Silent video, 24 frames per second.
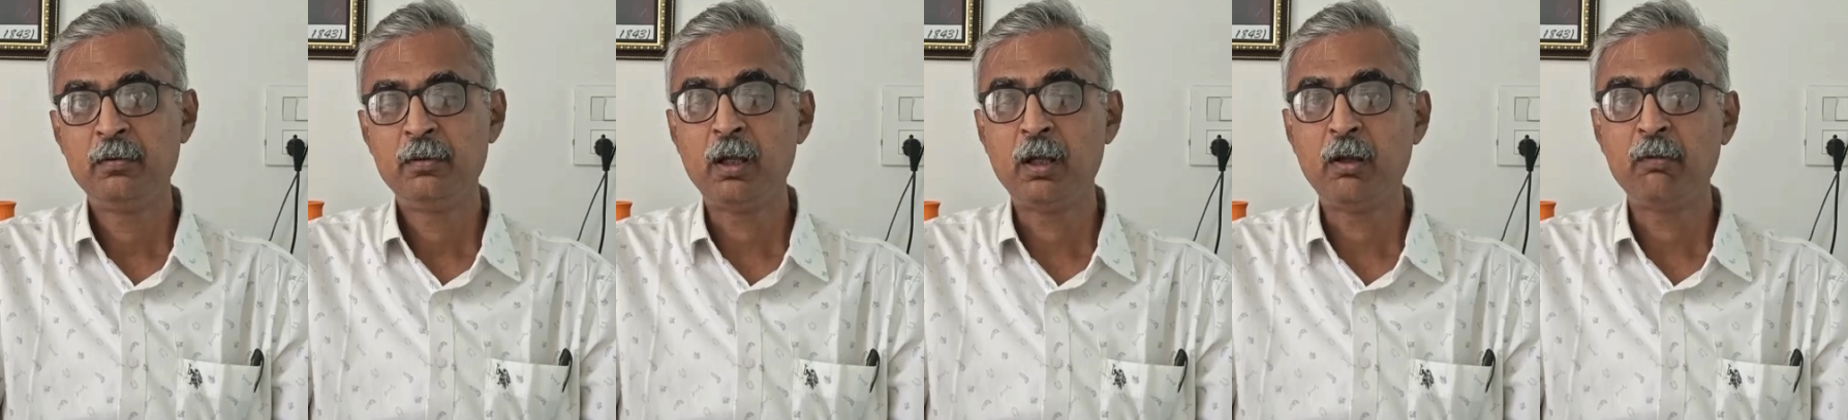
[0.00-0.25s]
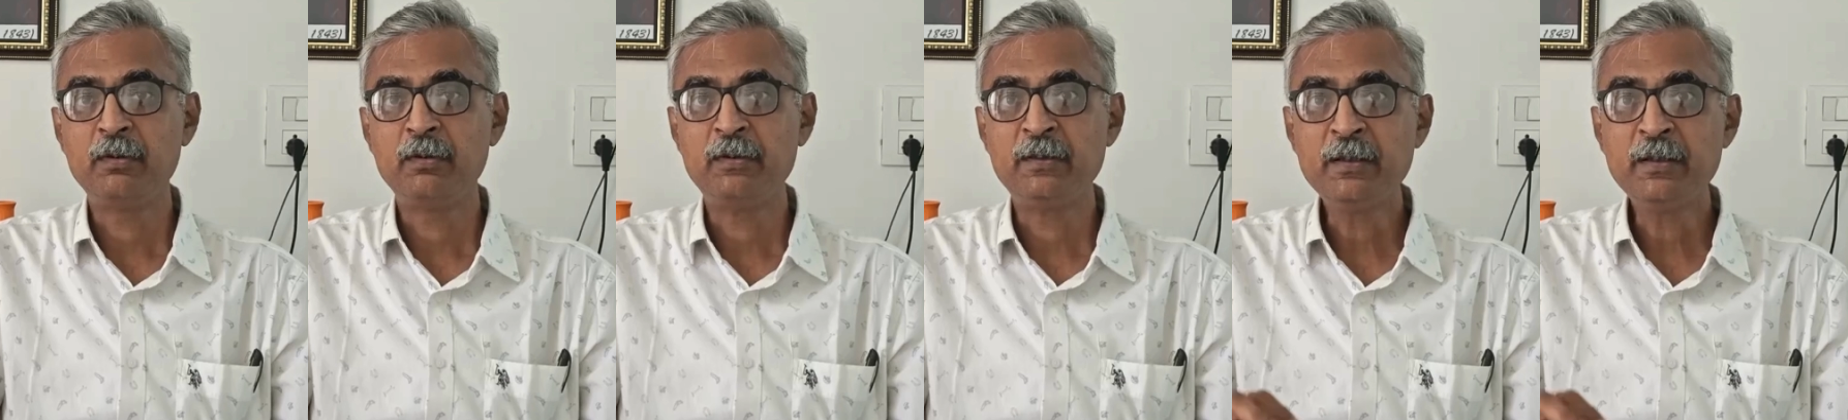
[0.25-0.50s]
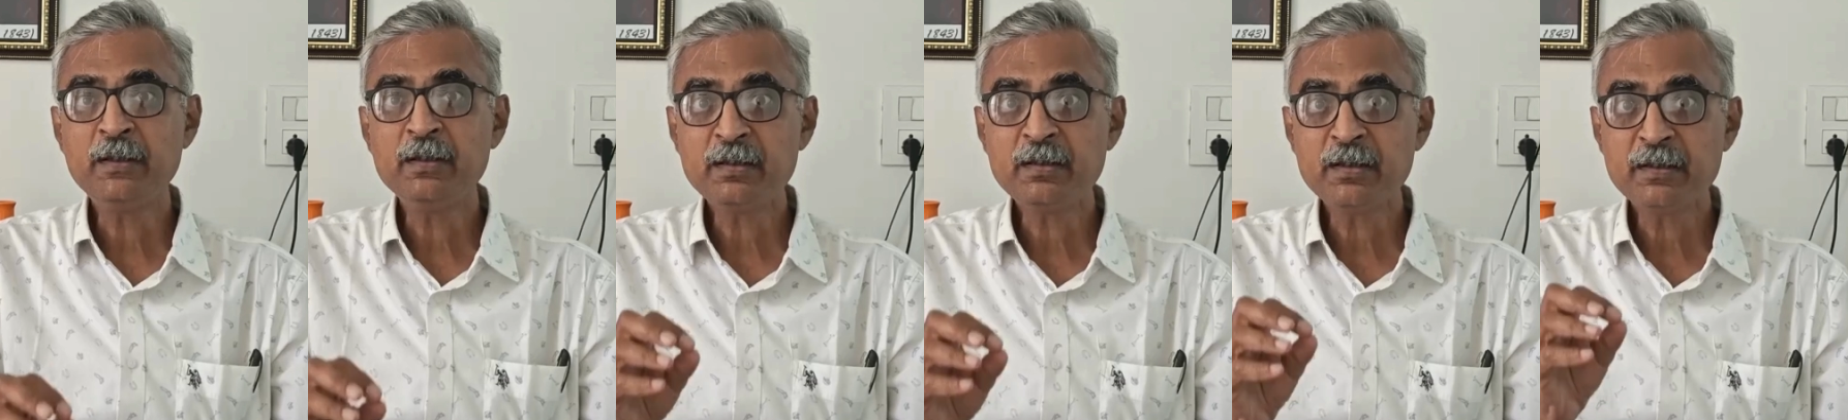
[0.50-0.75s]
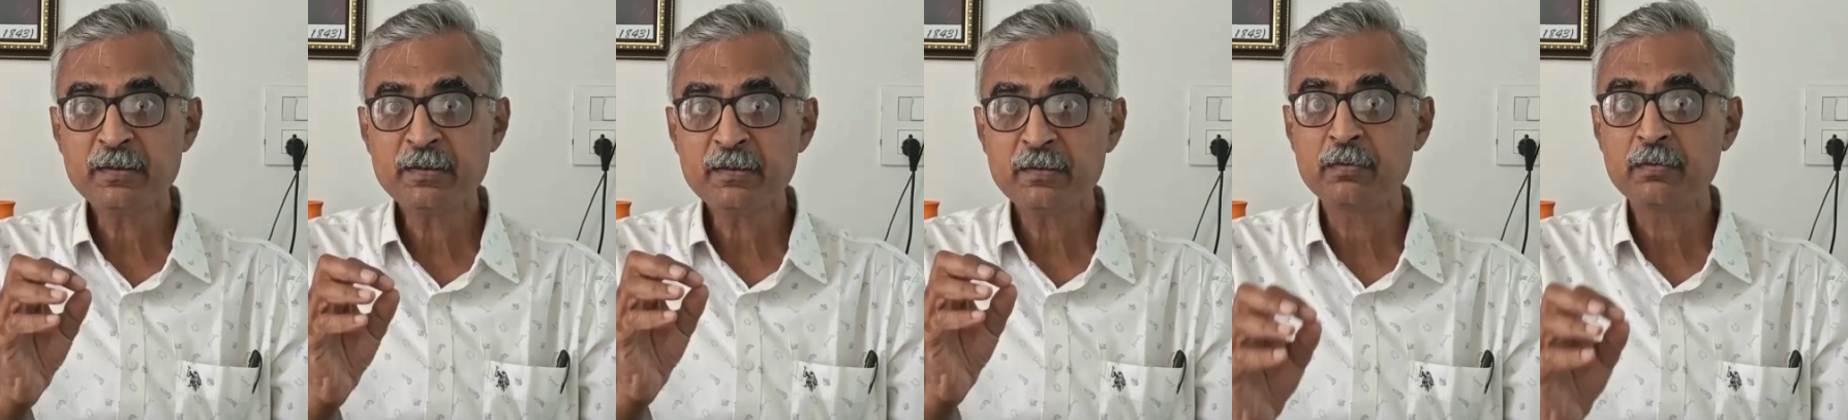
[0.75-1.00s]
Now this
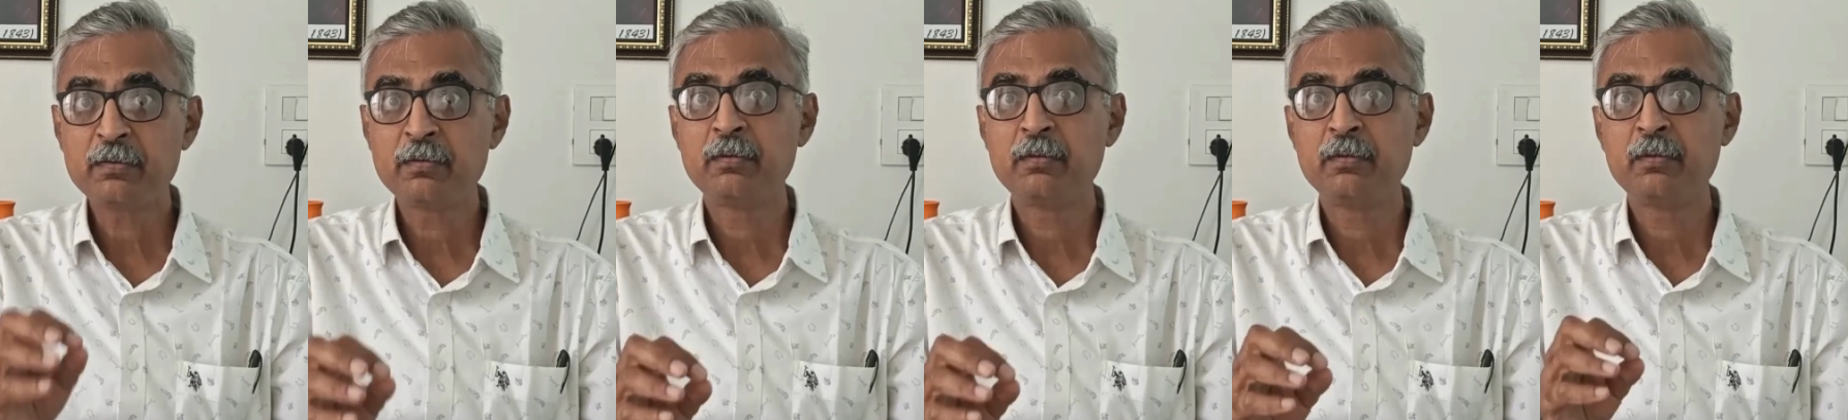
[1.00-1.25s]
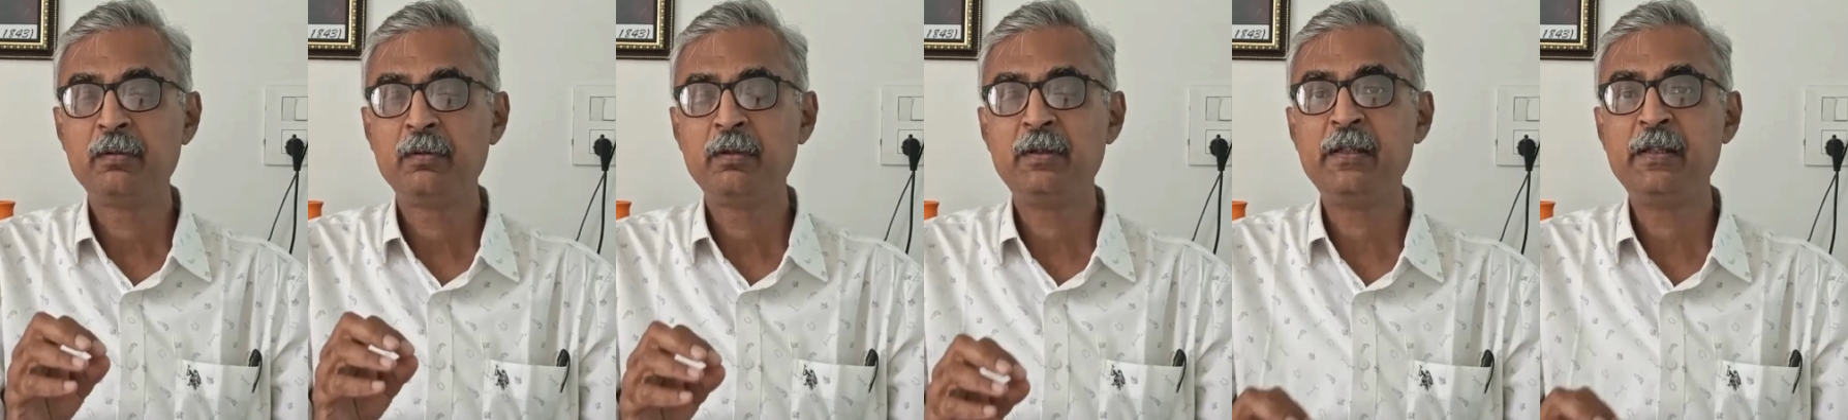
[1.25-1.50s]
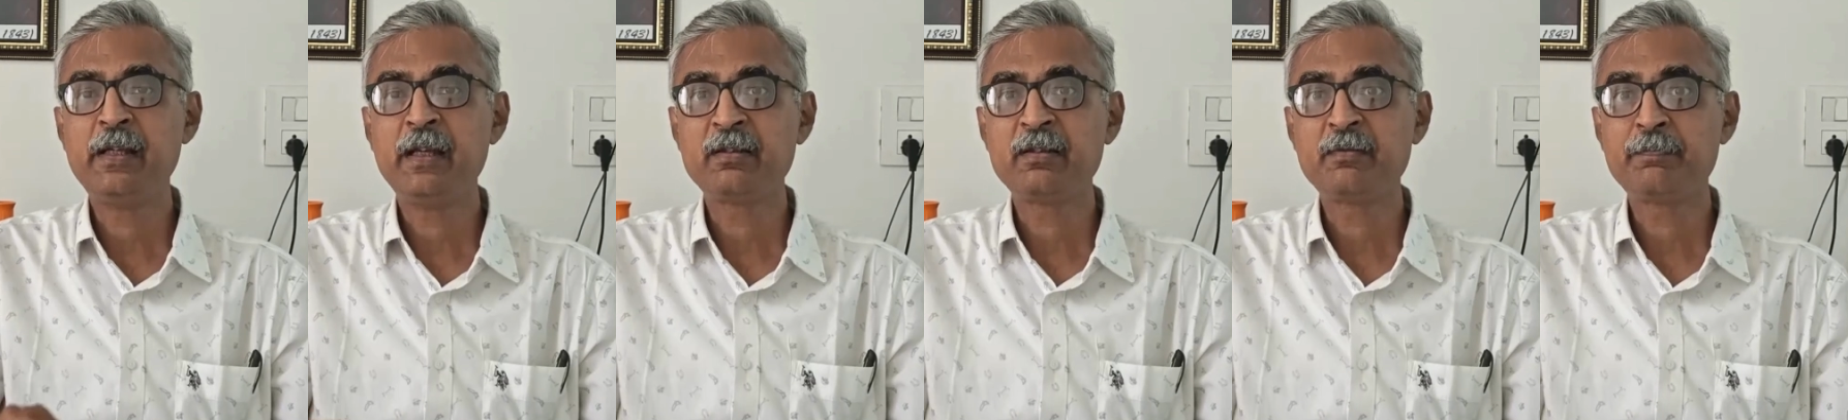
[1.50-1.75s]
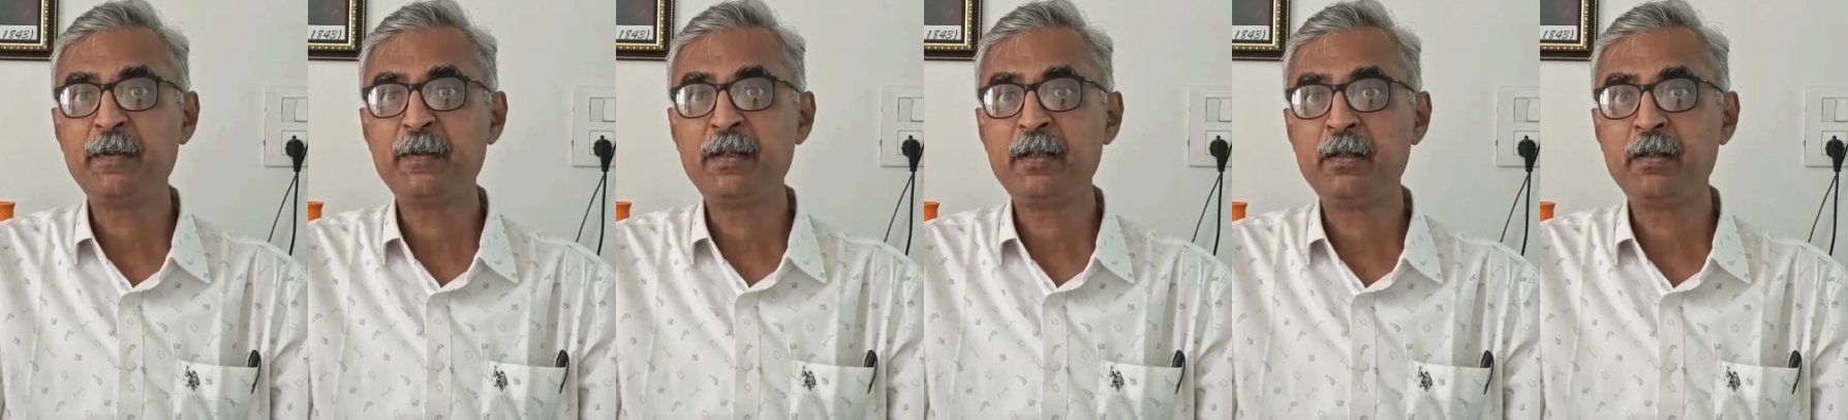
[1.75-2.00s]
is the
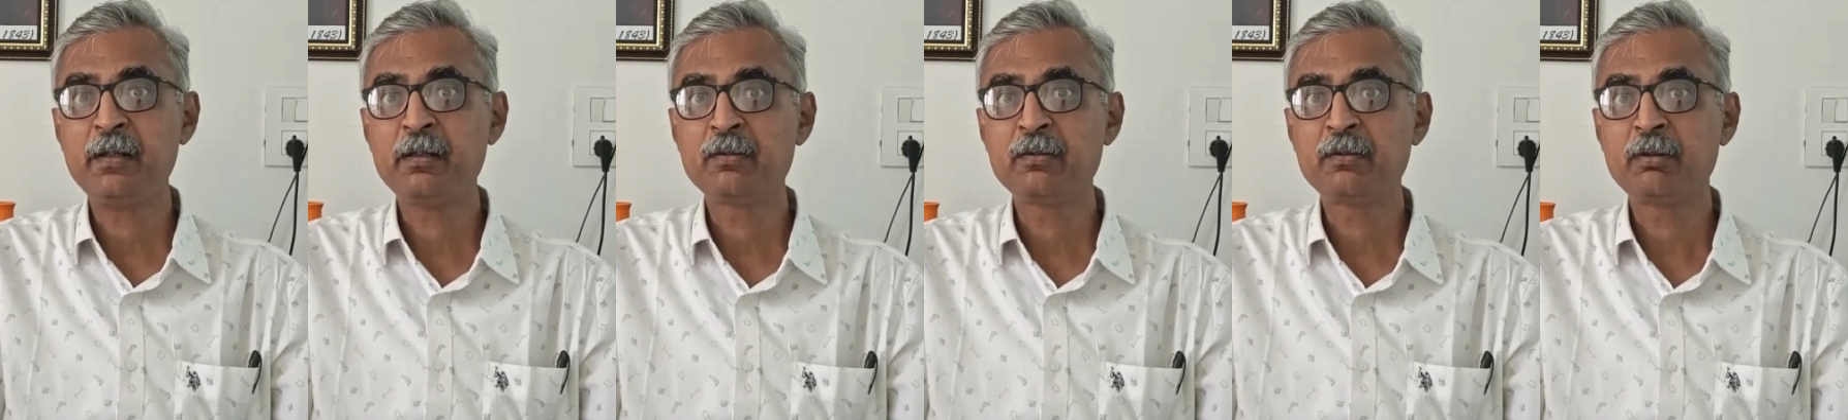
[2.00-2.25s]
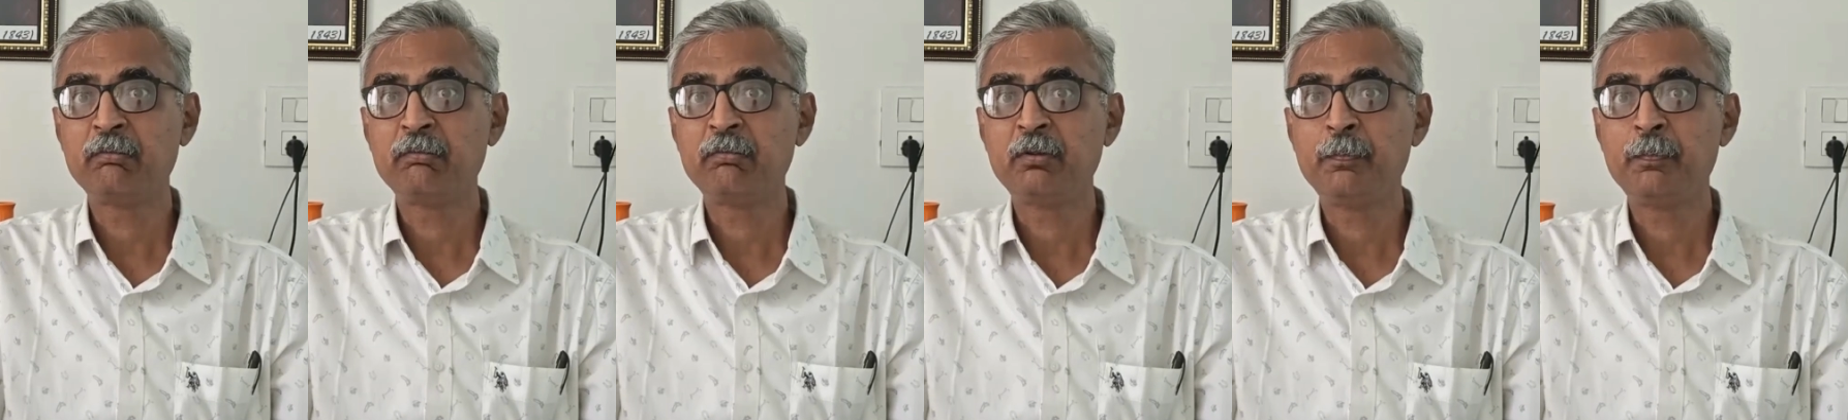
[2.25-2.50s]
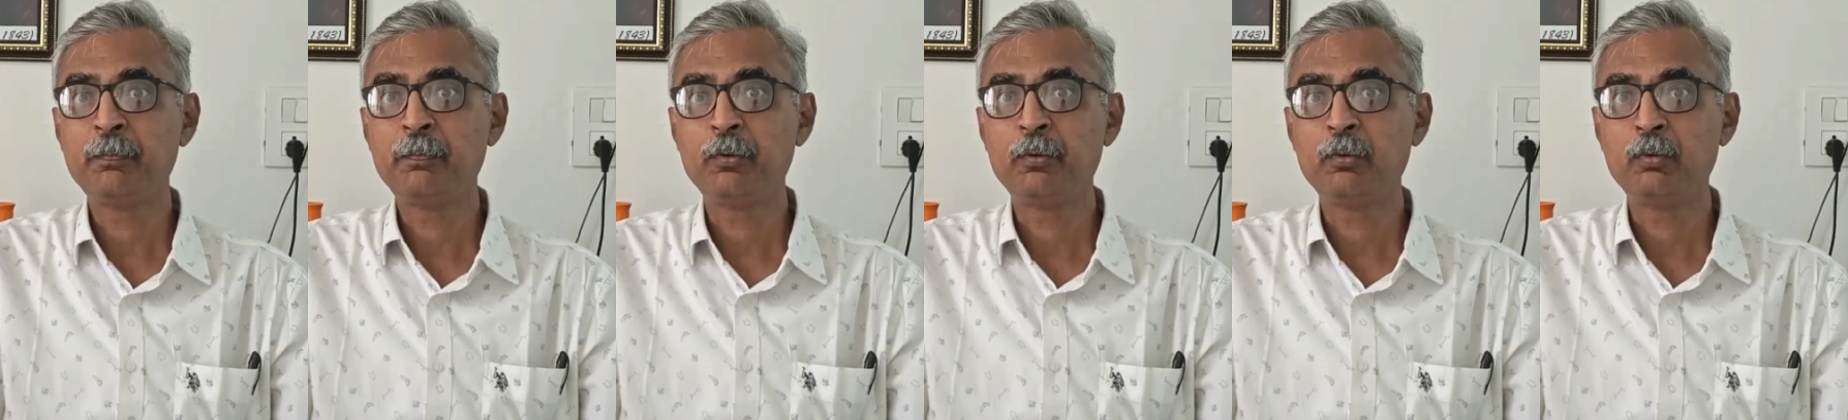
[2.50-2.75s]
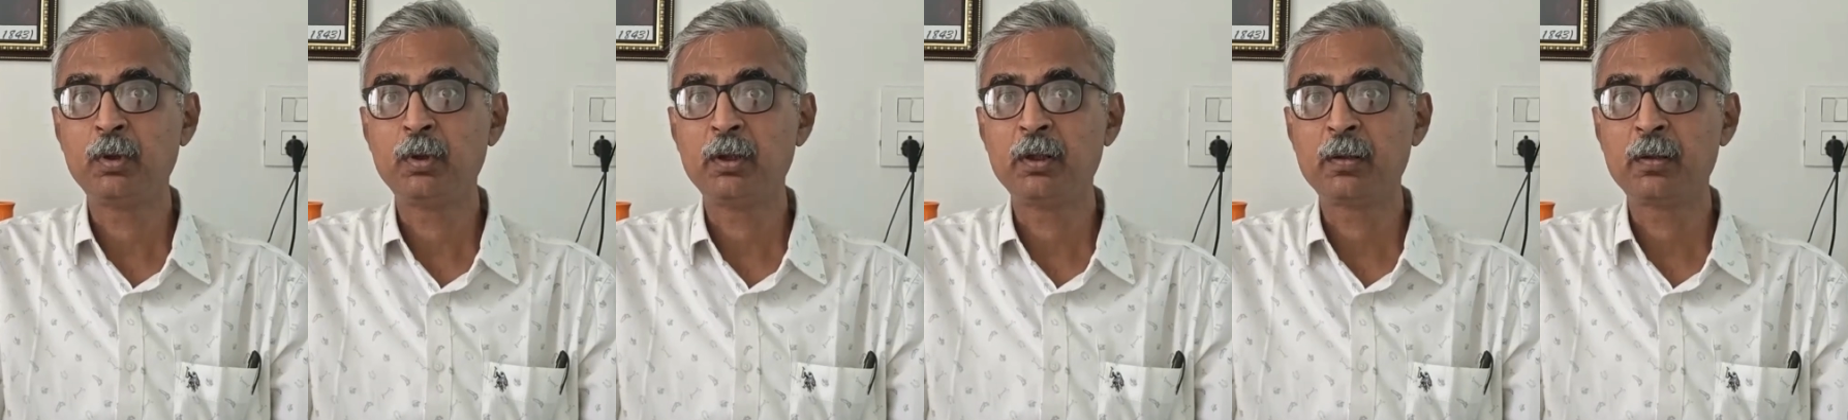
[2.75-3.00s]
experience of the
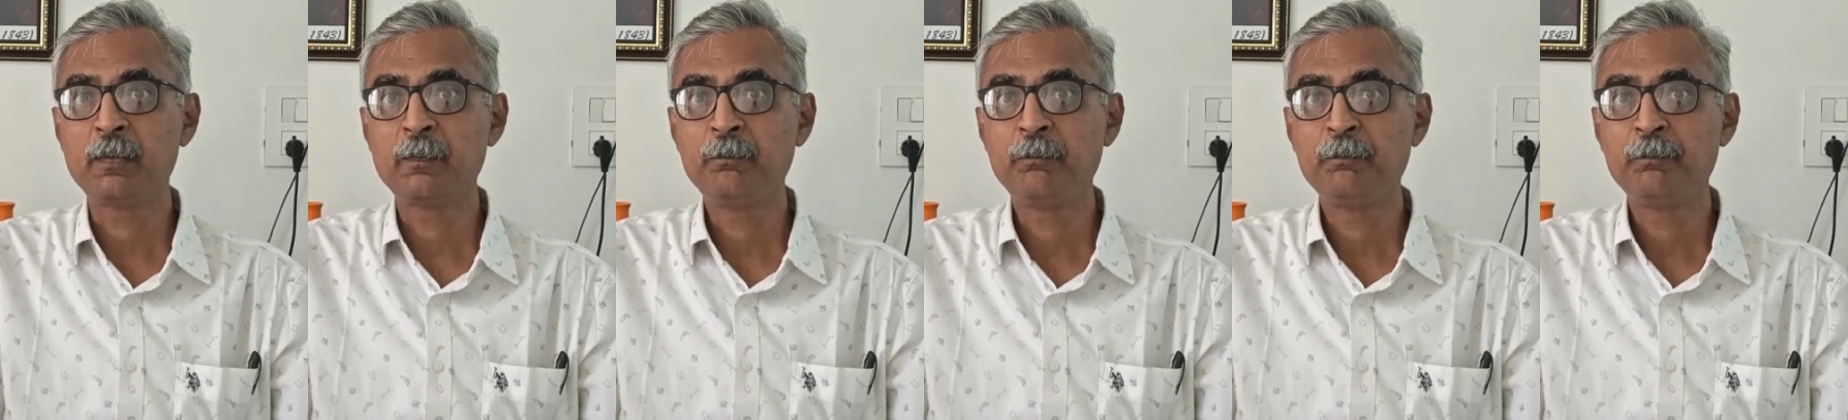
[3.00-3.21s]
prover,